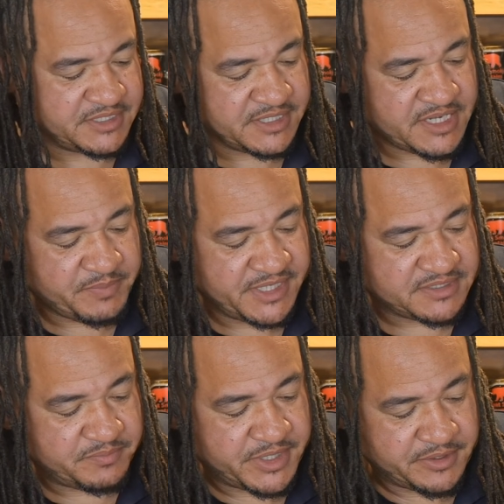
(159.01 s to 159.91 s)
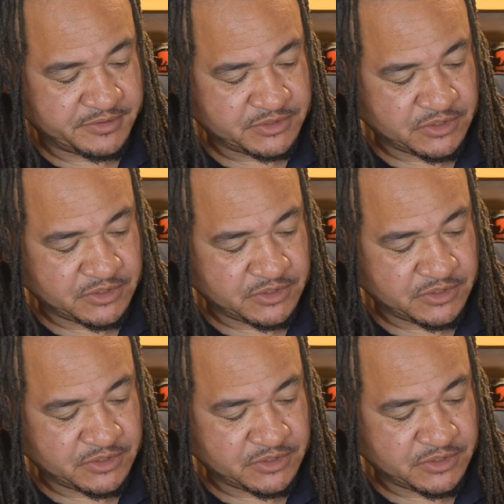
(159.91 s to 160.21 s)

I think that makes it better.